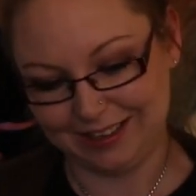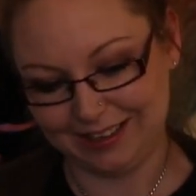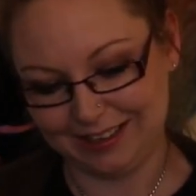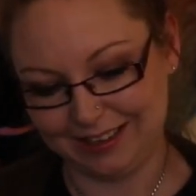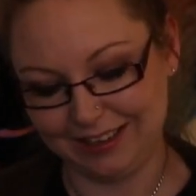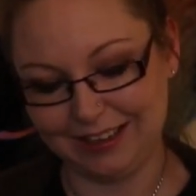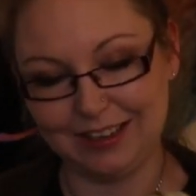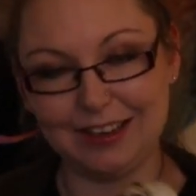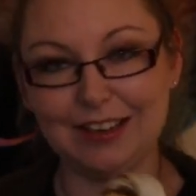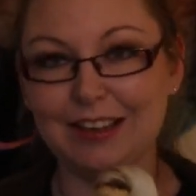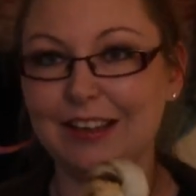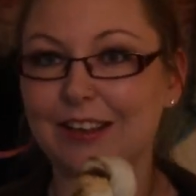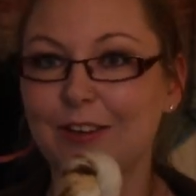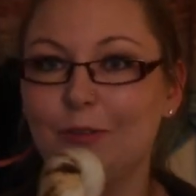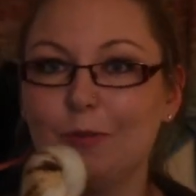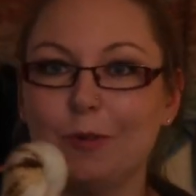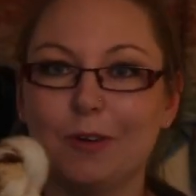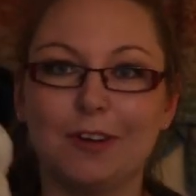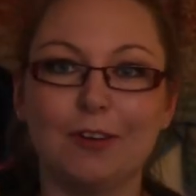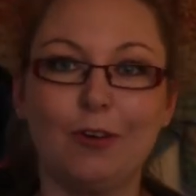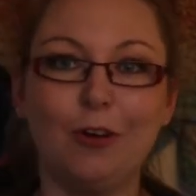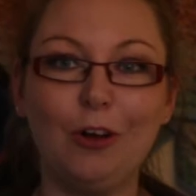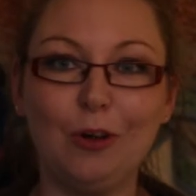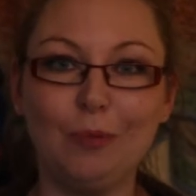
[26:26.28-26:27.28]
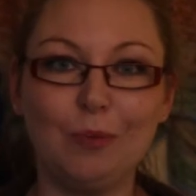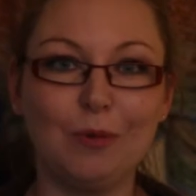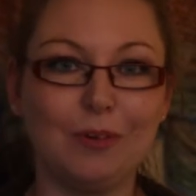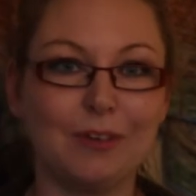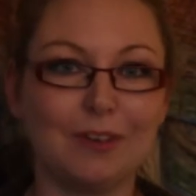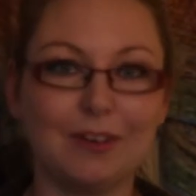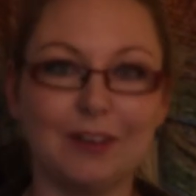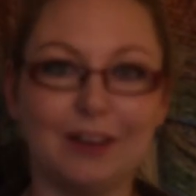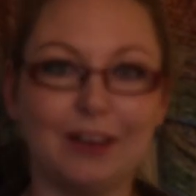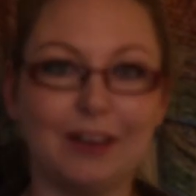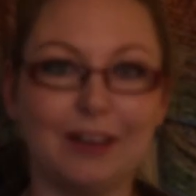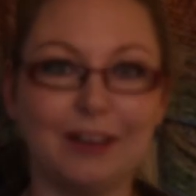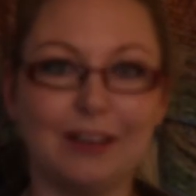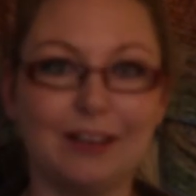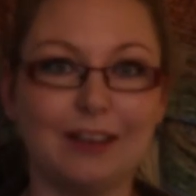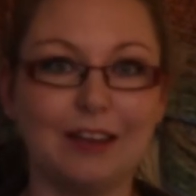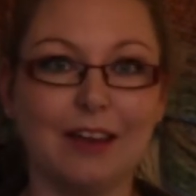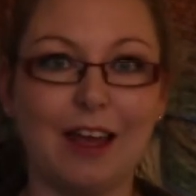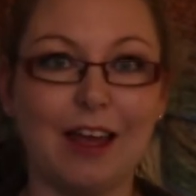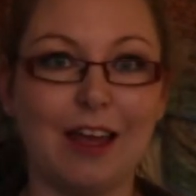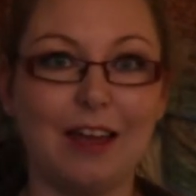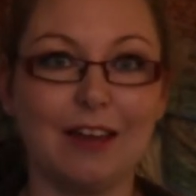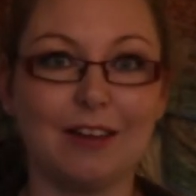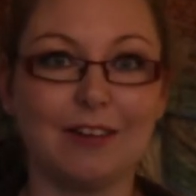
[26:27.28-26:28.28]
It was almost like
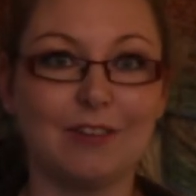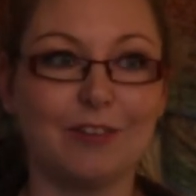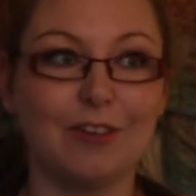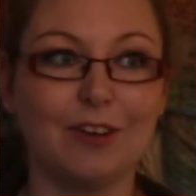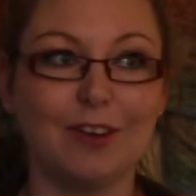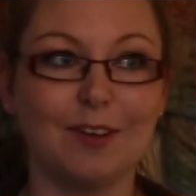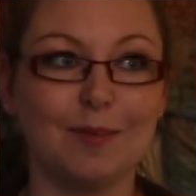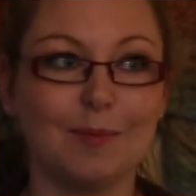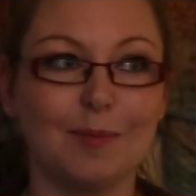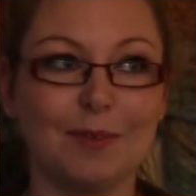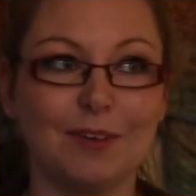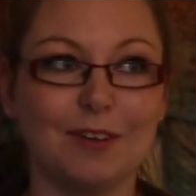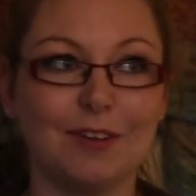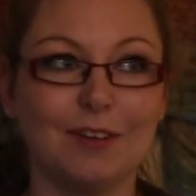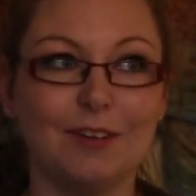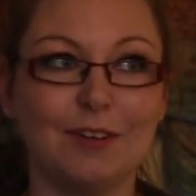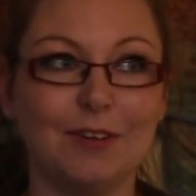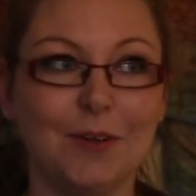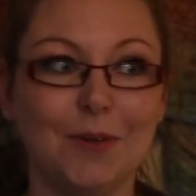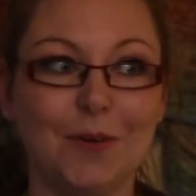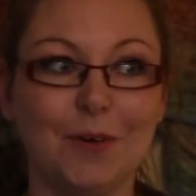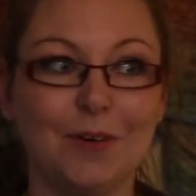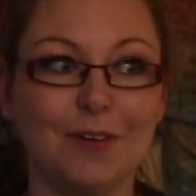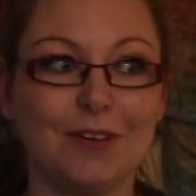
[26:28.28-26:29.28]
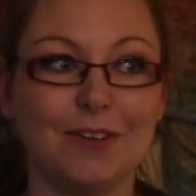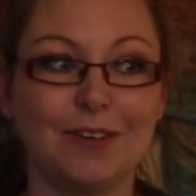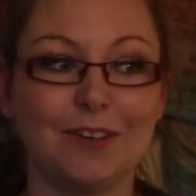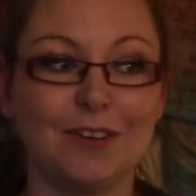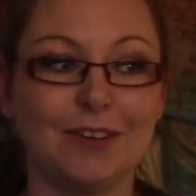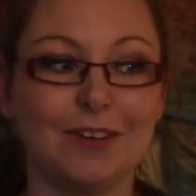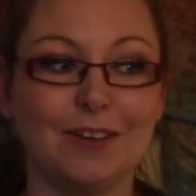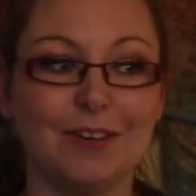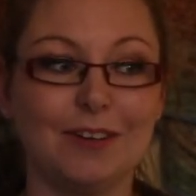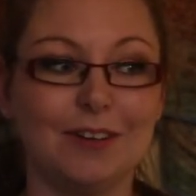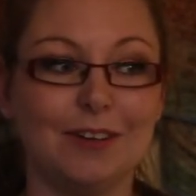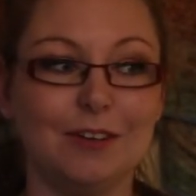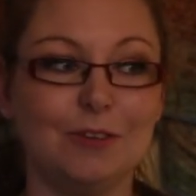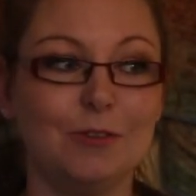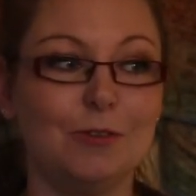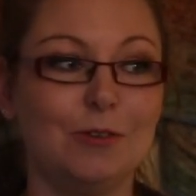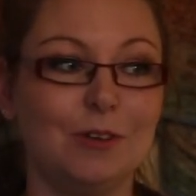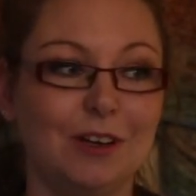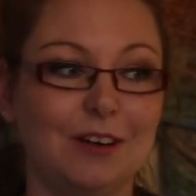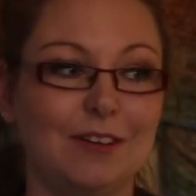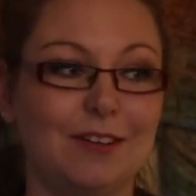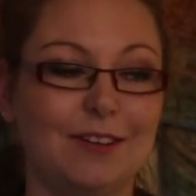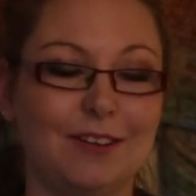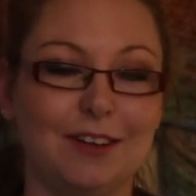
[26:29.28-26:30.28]
Christmas and New
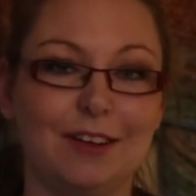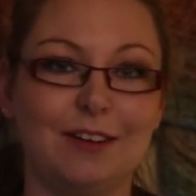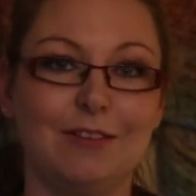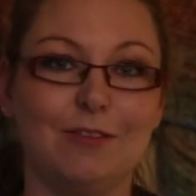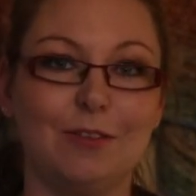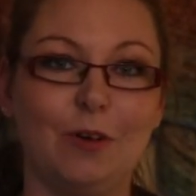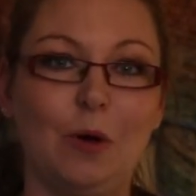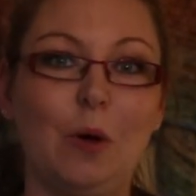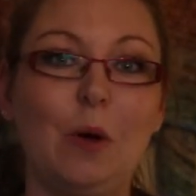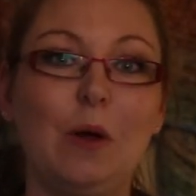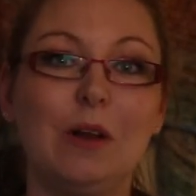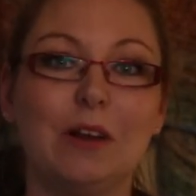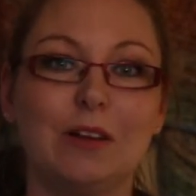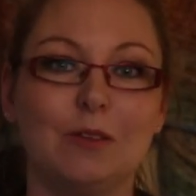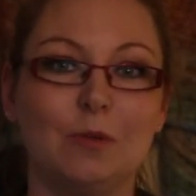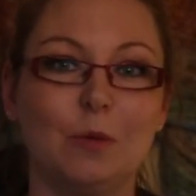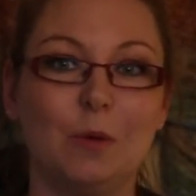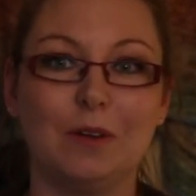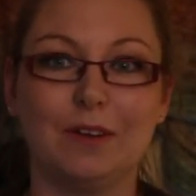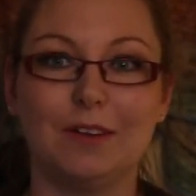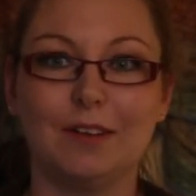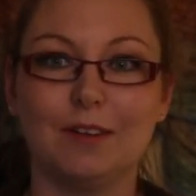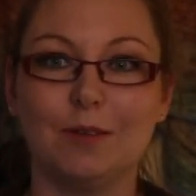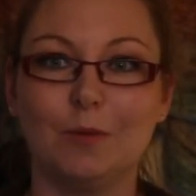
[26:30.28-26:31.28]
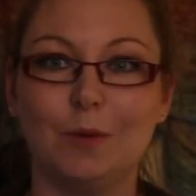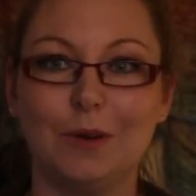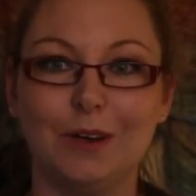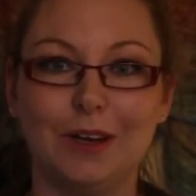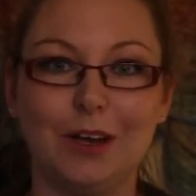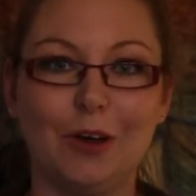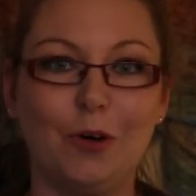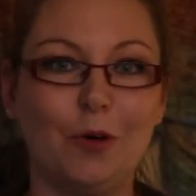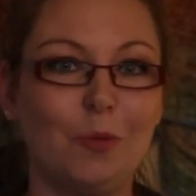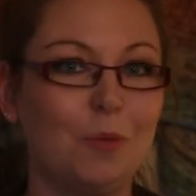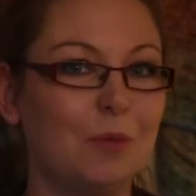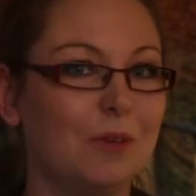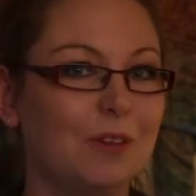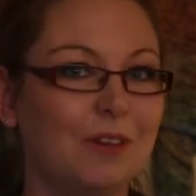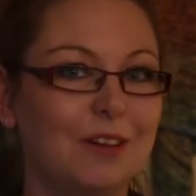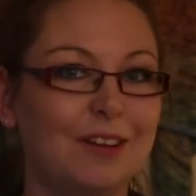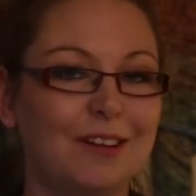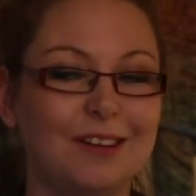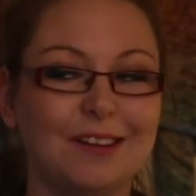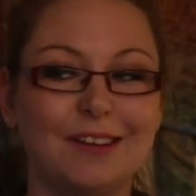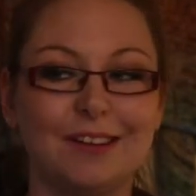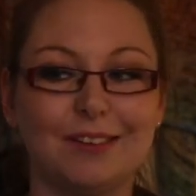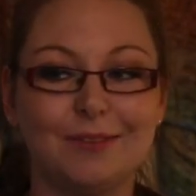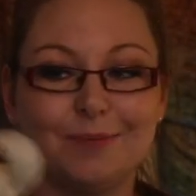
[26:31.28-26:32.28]
Year's Eve all at once when I opened
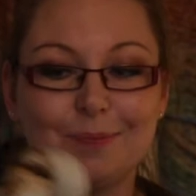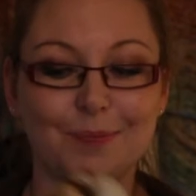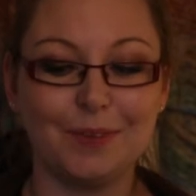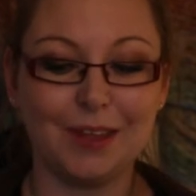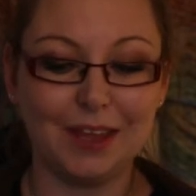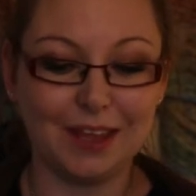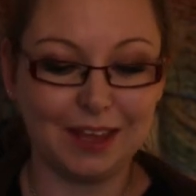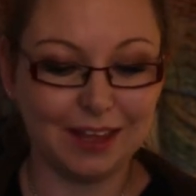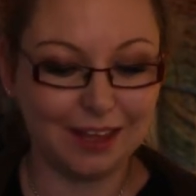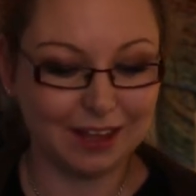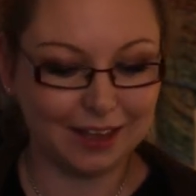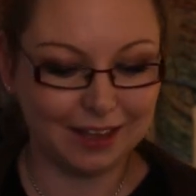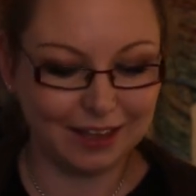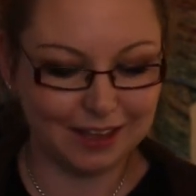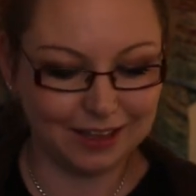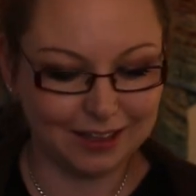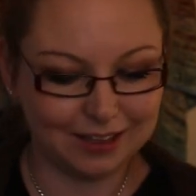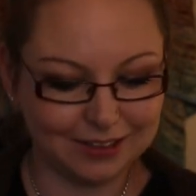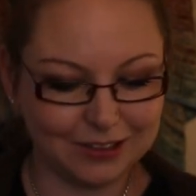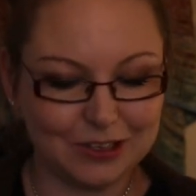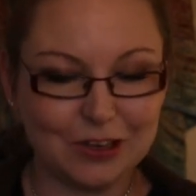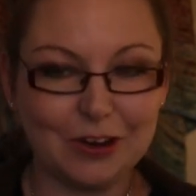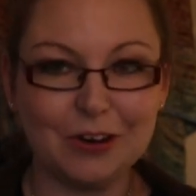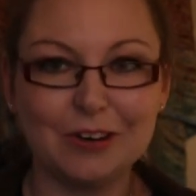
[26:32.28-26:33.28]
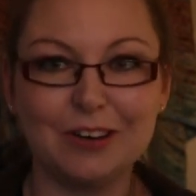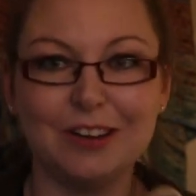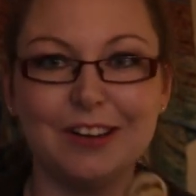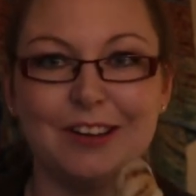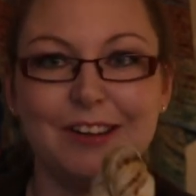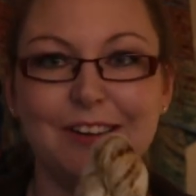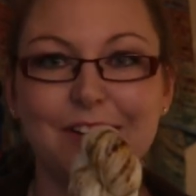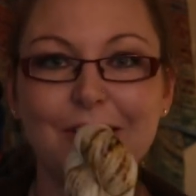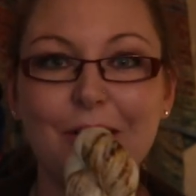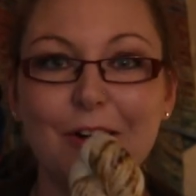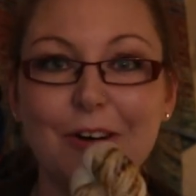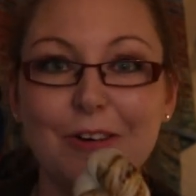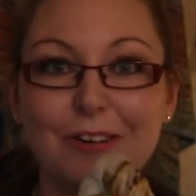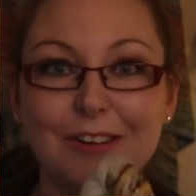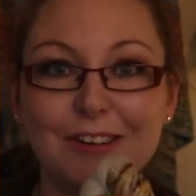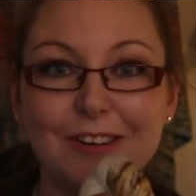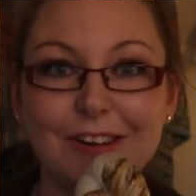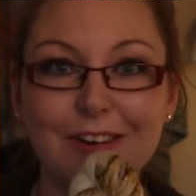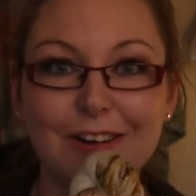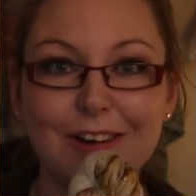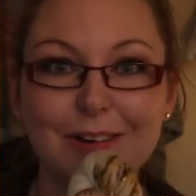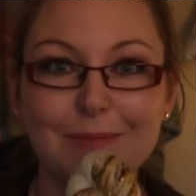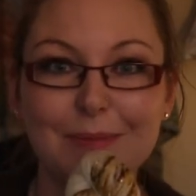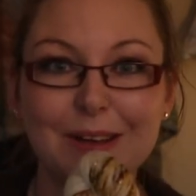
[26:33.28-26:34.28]
this. The yarn is
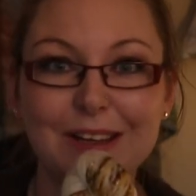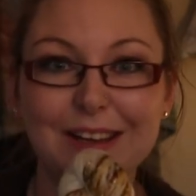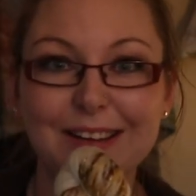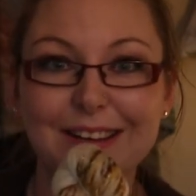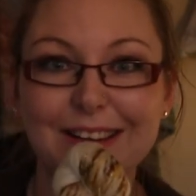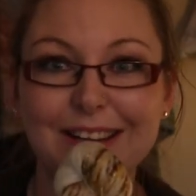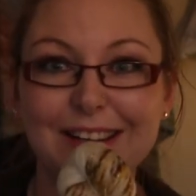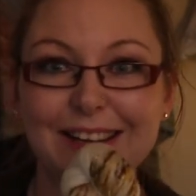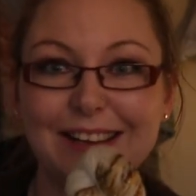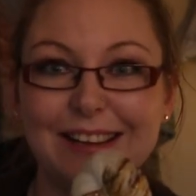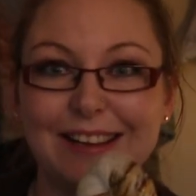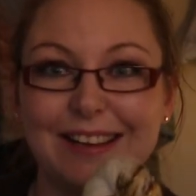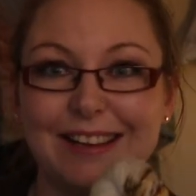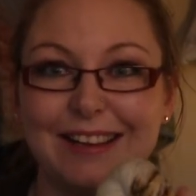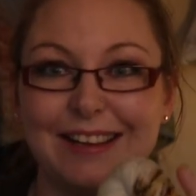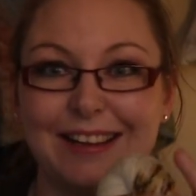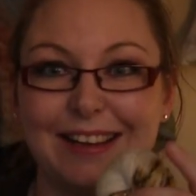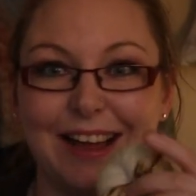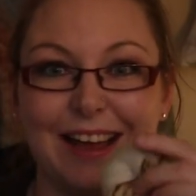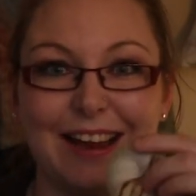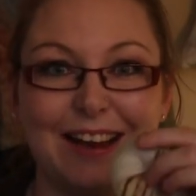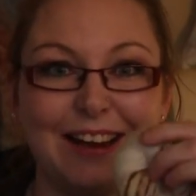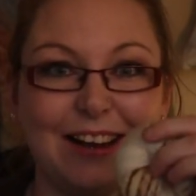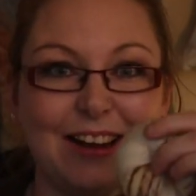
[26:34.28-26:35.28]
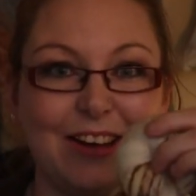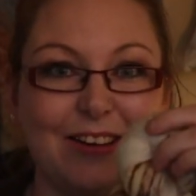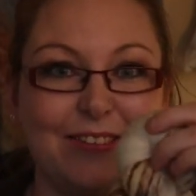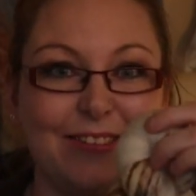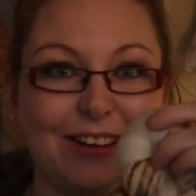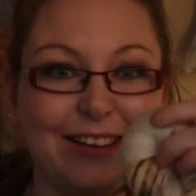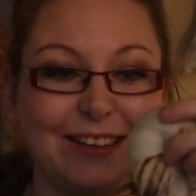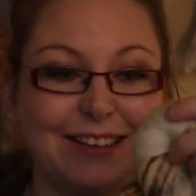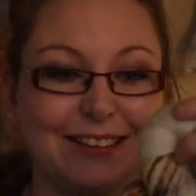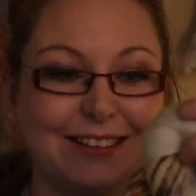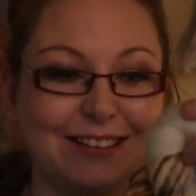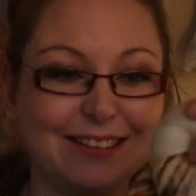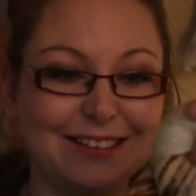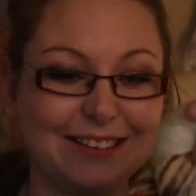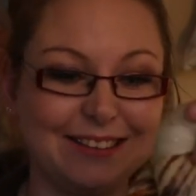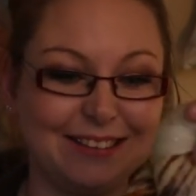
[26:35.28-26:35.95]
so amazing, and I love it.